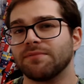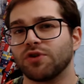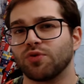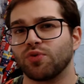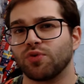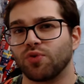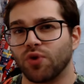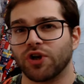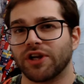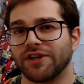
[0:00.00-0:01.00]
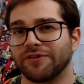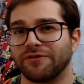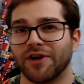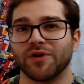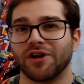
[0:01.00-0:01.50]
to work in a
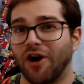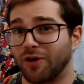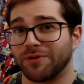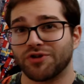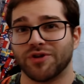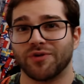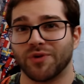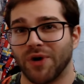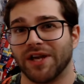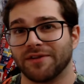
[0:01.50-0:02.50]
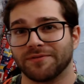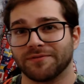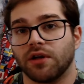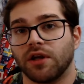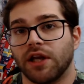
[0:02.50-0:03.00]
very arbitrary way.
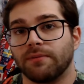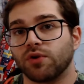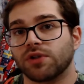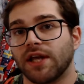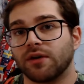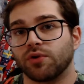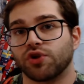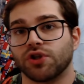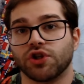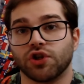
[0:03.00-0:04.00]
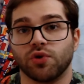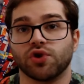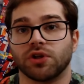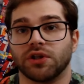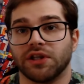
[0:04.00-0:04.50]
In most languages,
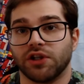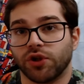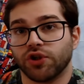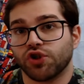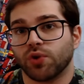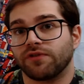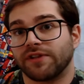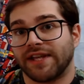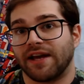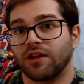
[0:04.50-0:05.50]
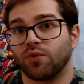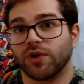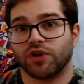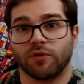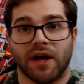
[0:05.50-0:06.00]
usually, you can sort of tell
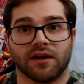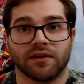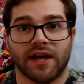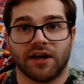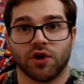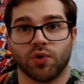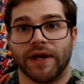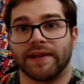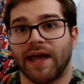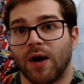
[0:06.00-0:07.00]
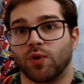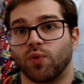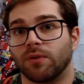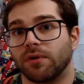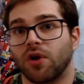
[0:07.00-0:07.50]
what grammatical category a noun
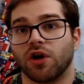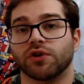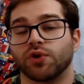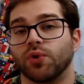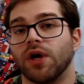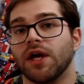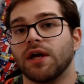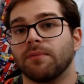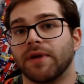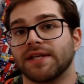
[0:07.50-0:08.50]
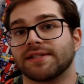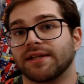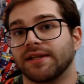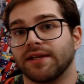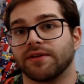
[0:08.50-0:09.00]
will belong to based
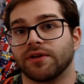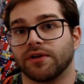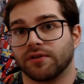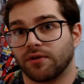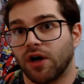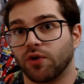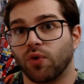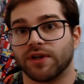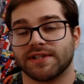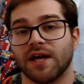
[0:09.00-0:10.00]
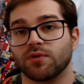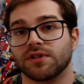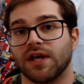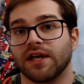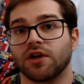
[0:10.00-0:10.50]
on either on what it sounds
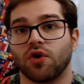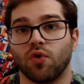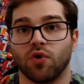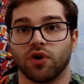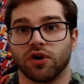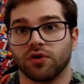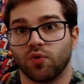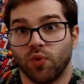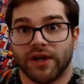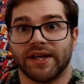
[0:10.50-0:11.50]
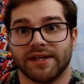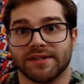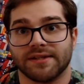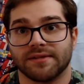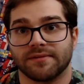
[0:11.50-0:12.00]
like or what it is.